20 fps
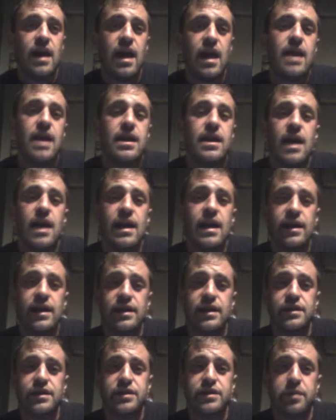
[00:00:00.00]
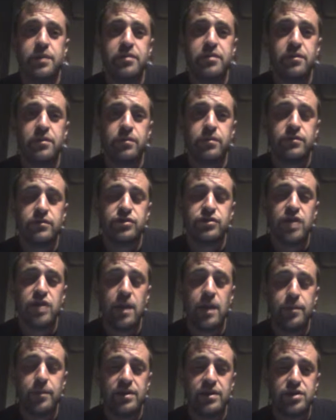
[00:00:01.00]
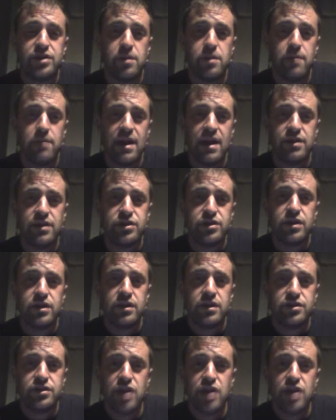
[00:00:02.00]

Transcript: a AEW World Championship match,